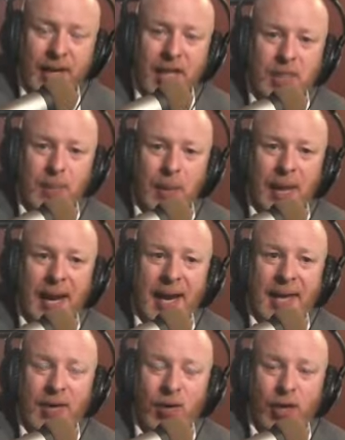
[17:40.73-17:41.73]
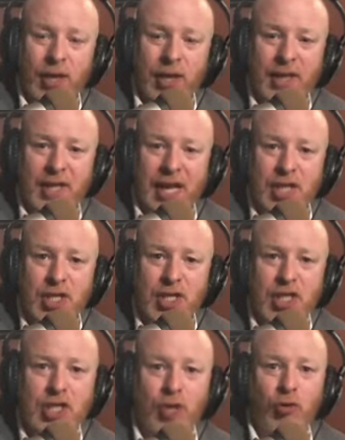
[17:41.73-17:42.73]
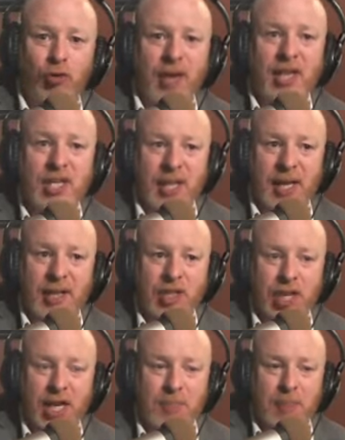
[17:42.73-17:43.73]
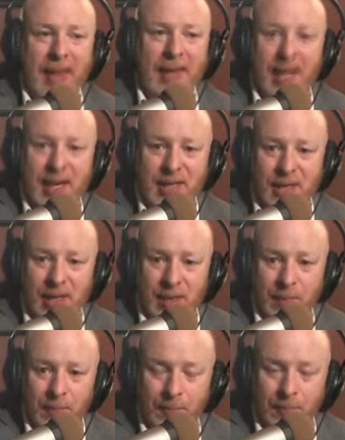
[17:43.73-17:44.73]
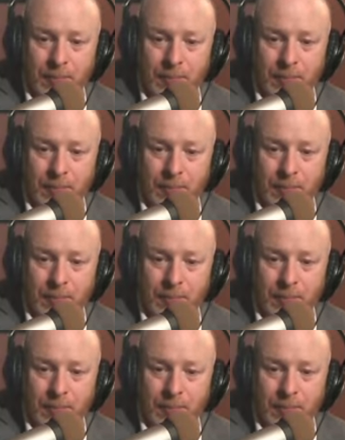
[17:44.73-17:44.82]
Do you think it's a plan? Or do you think that she's just so crazy that she gets mad that easy?